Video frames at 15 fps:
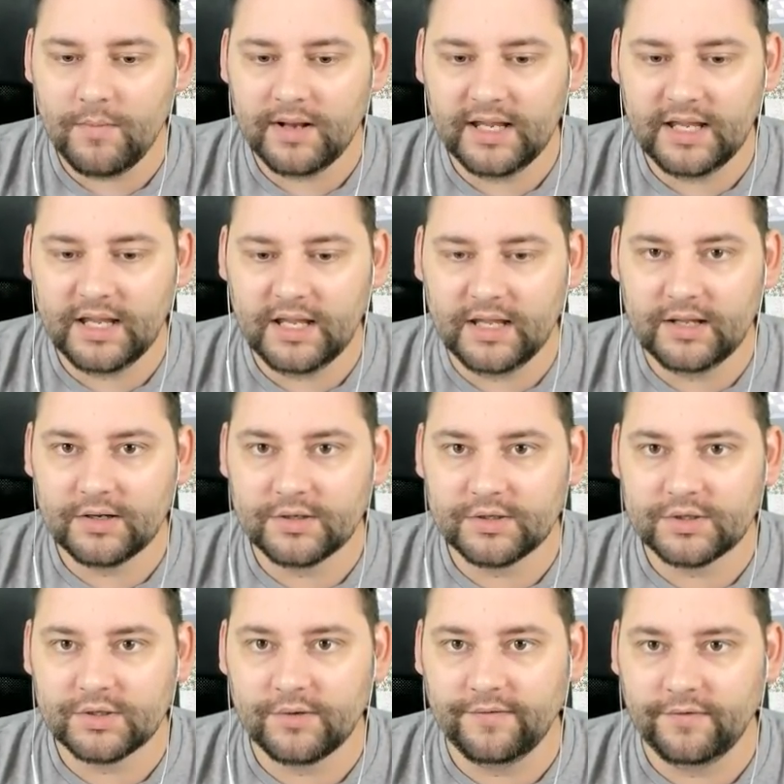many
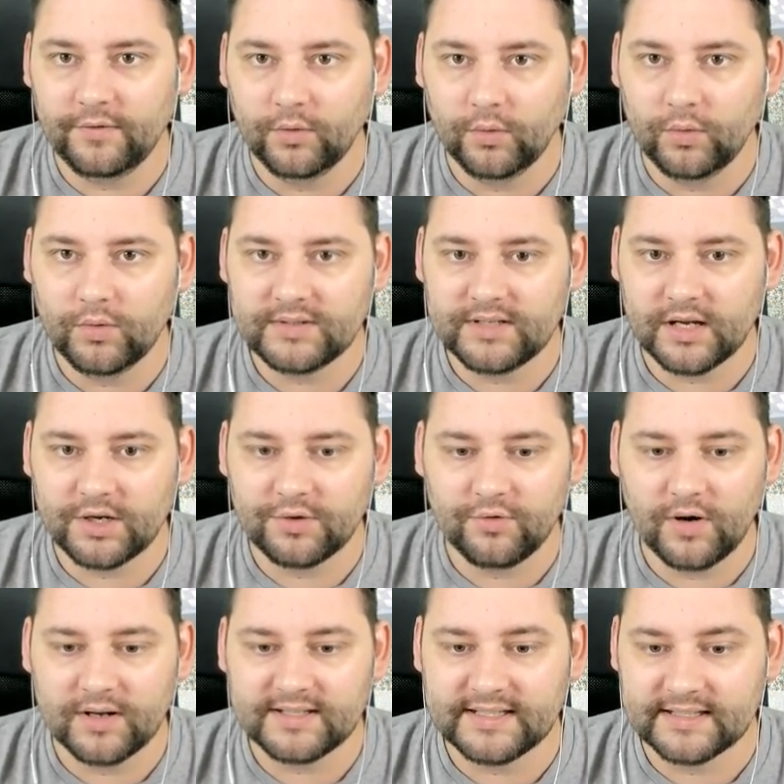floors
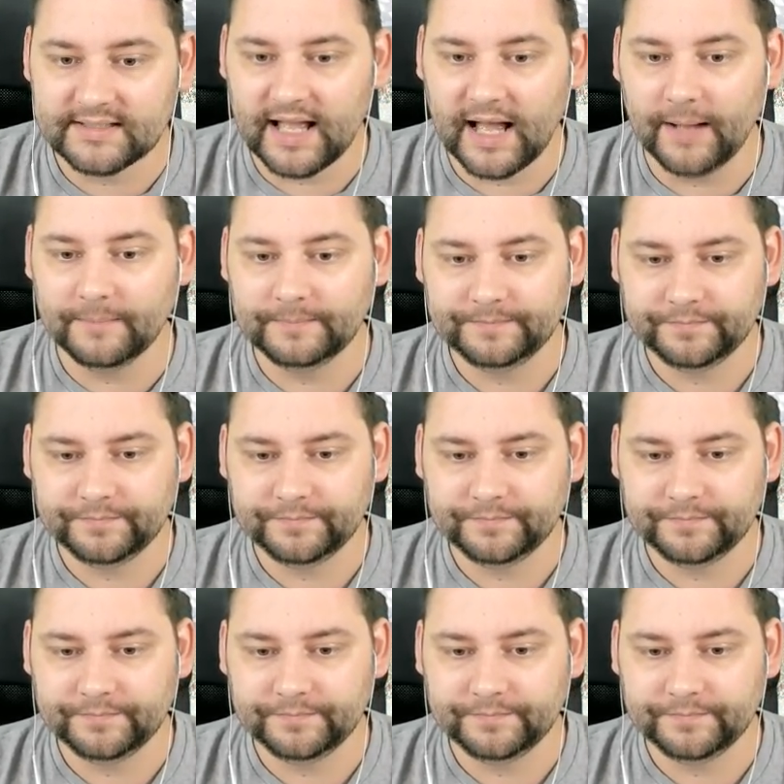across is that?